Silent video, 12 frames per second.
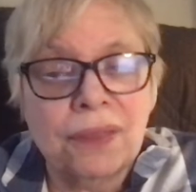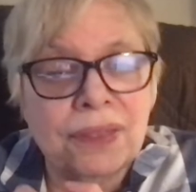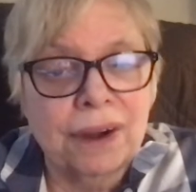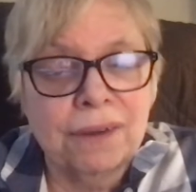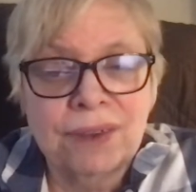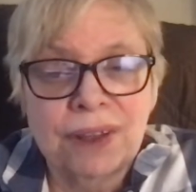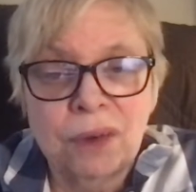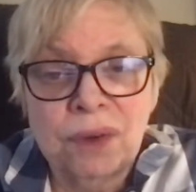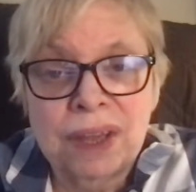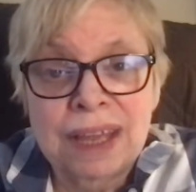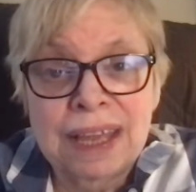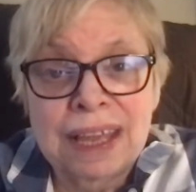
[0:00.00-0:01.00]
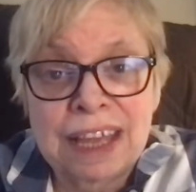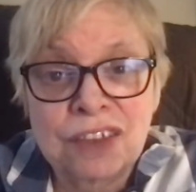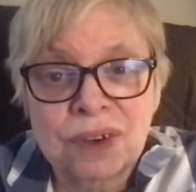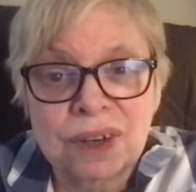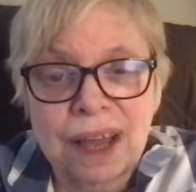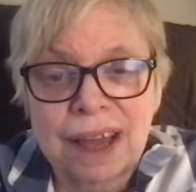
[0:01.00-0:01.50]
their fellow
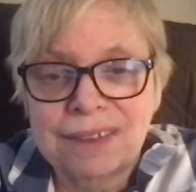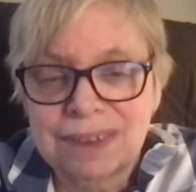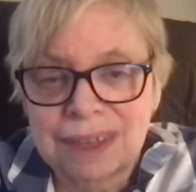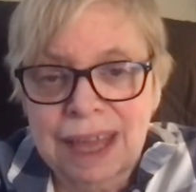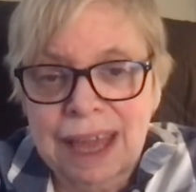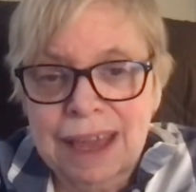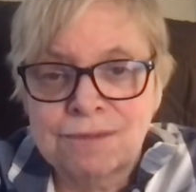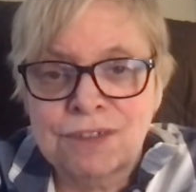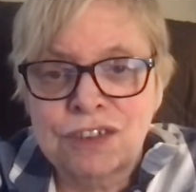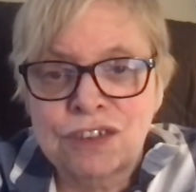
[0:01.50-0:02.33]
Israelites gave